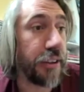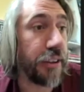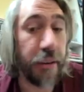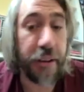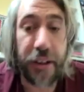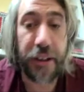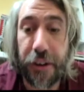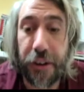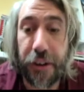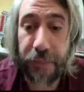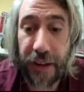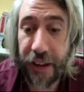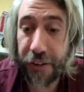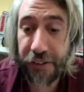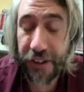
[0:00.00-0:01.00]
You know, I got a,
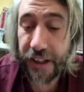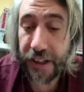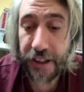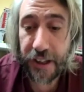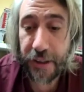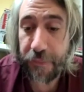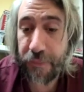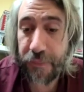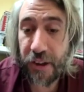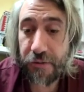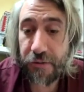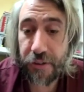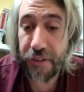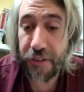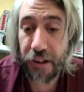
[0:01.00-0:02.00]
I got a um,
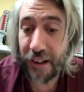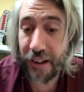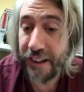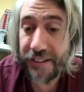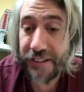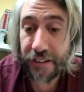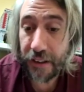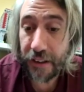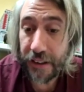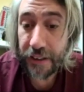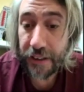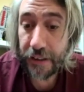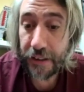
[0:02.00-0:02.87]
referral instantly,